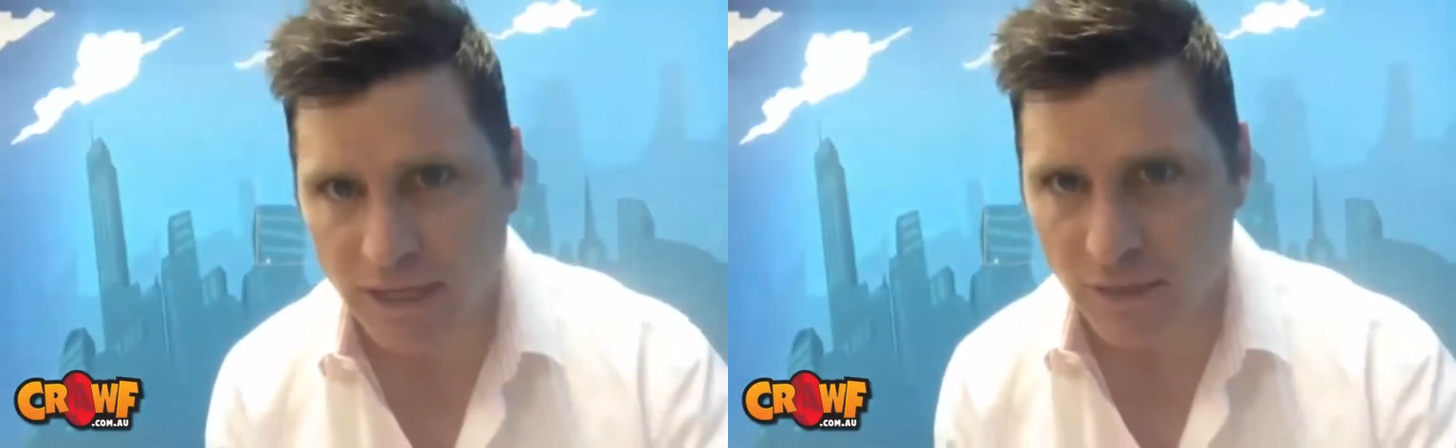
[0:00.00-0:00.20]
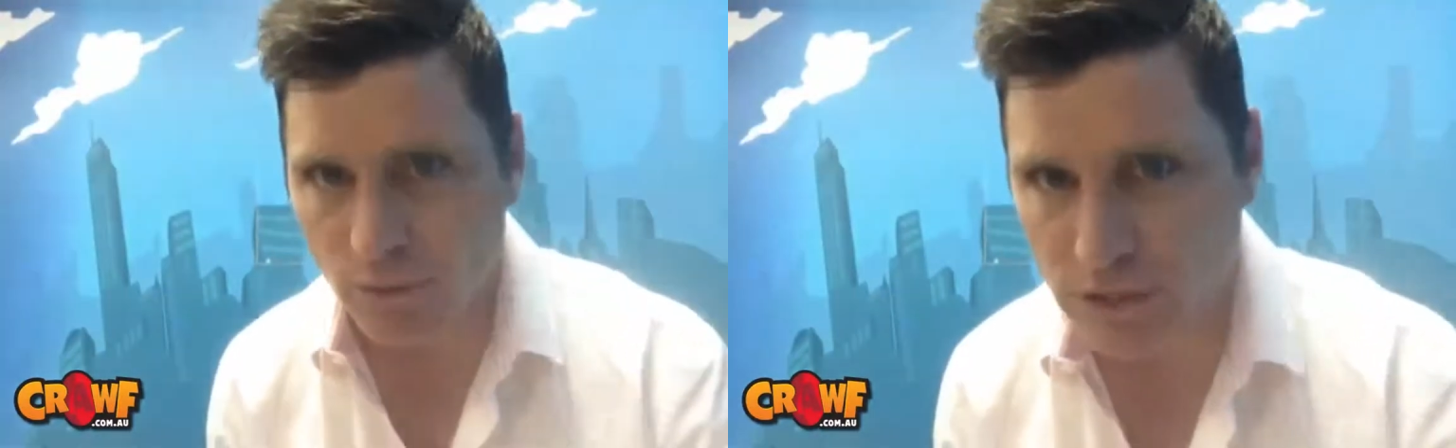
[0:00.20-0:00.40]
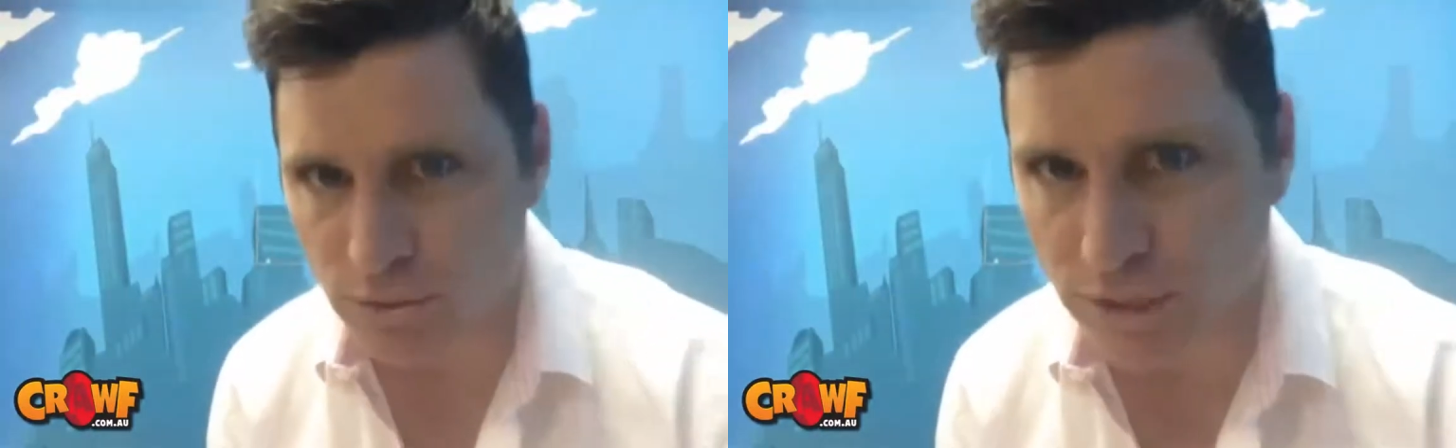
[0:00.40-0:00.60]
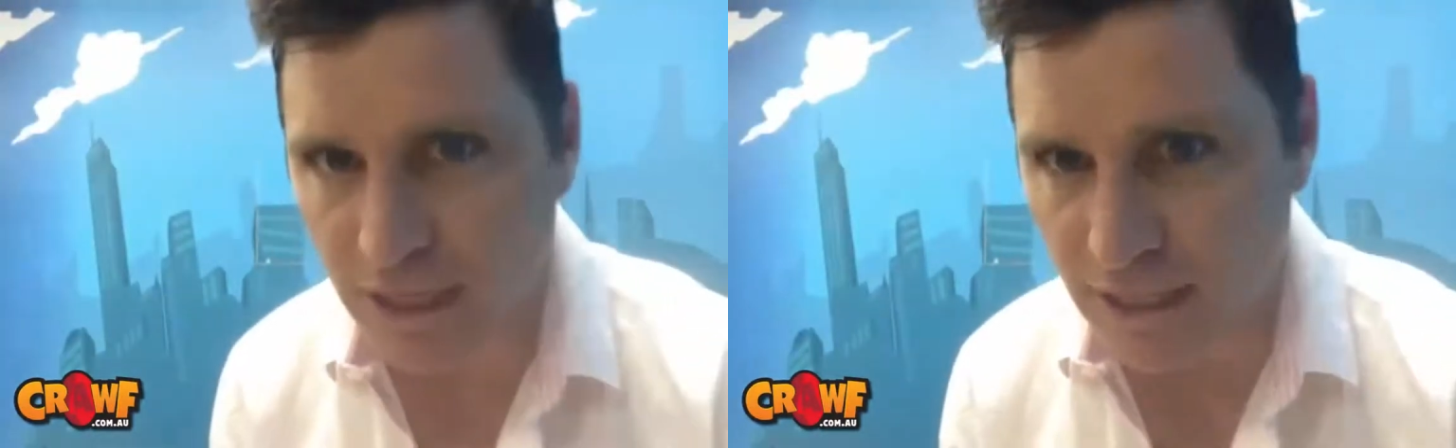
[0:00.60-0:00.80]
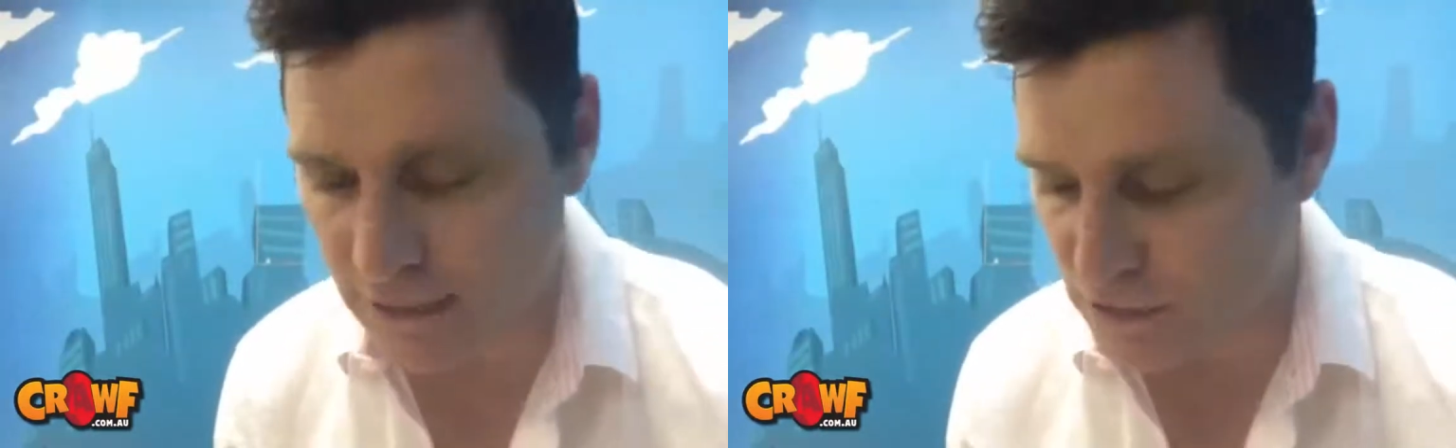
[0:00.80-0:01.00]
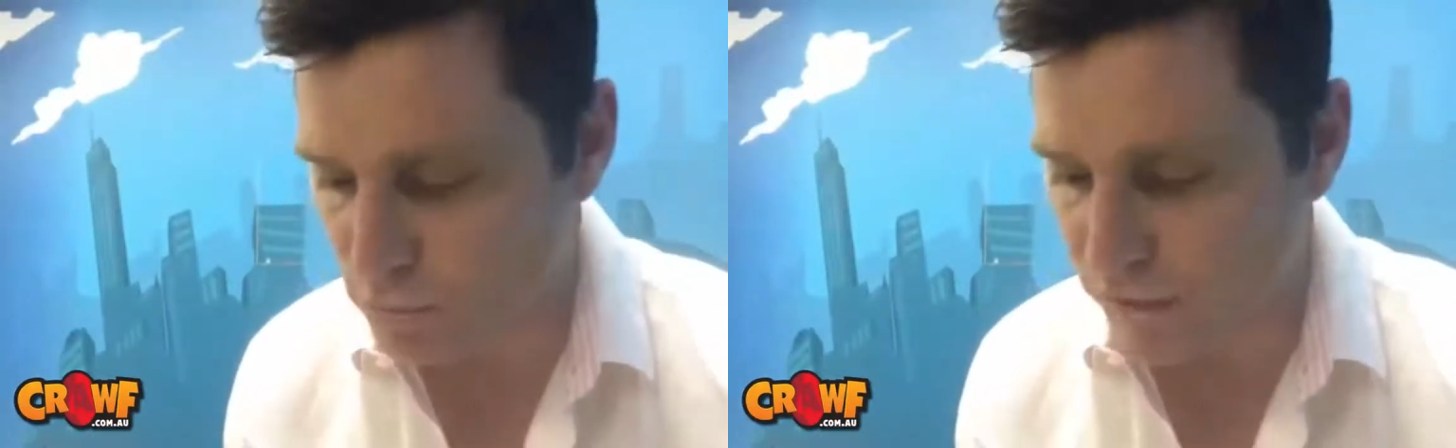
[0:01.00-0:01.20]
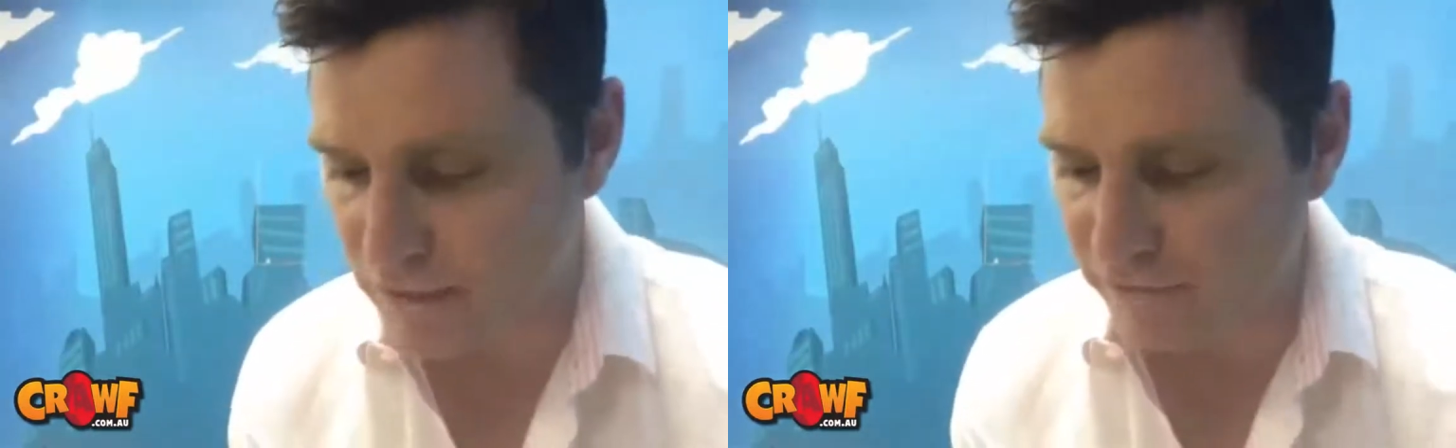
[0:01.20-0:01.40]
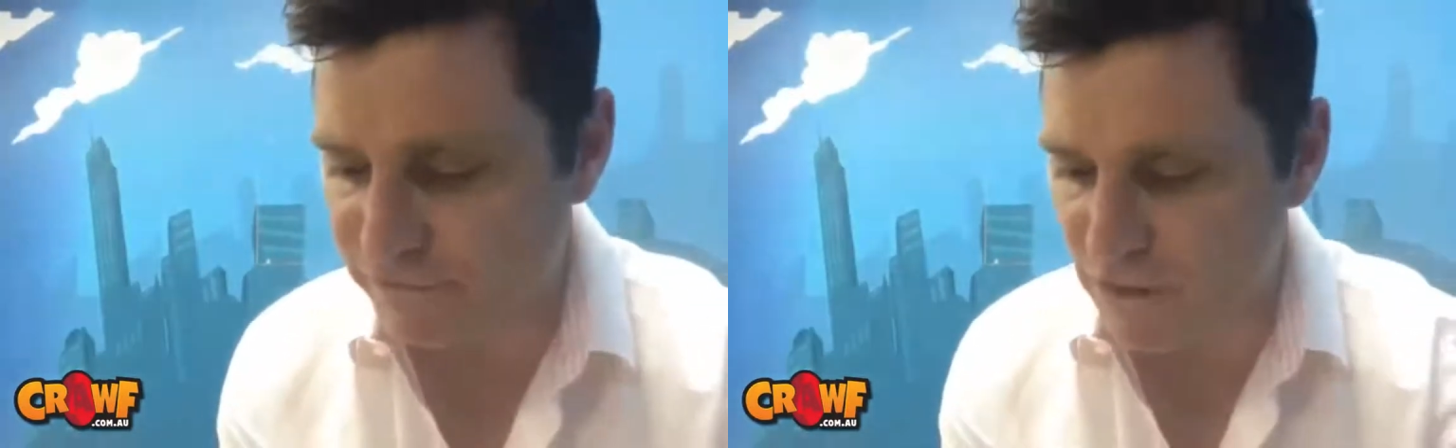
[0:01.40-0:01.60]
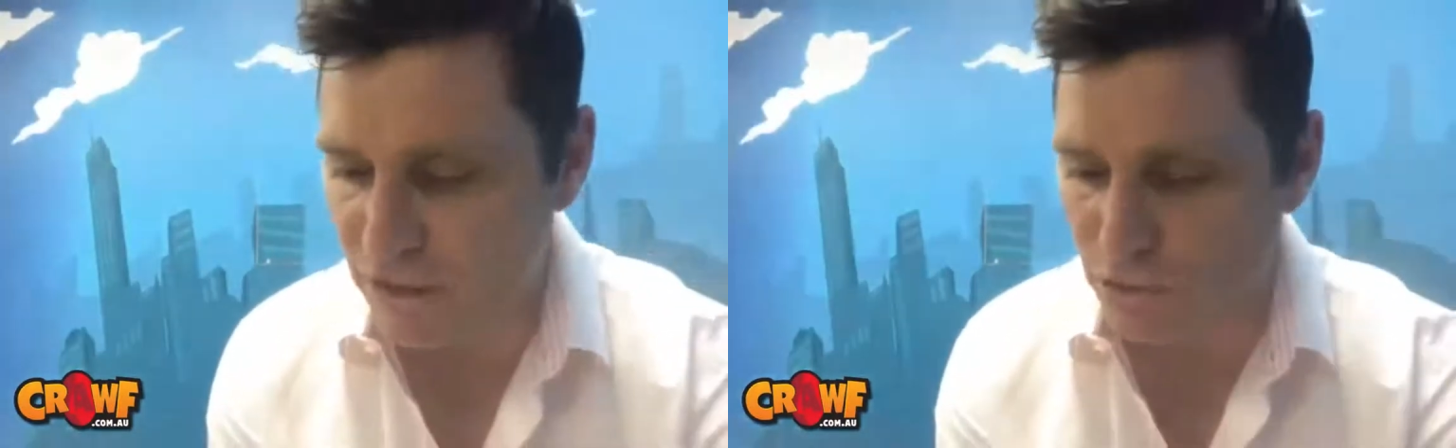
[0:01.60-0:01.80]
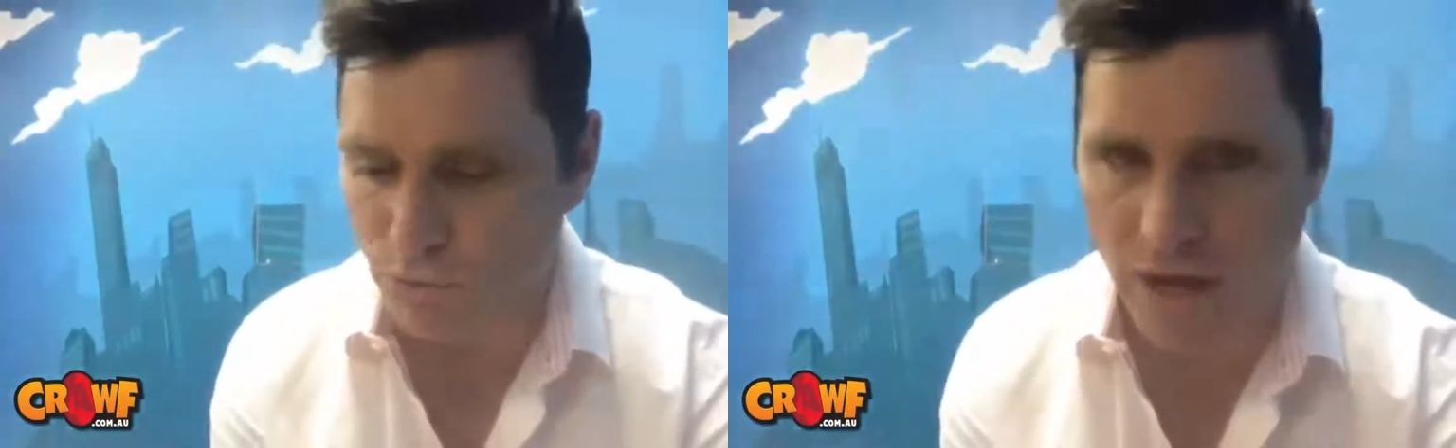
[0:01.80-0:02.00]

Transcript: Can we do it again this week? The final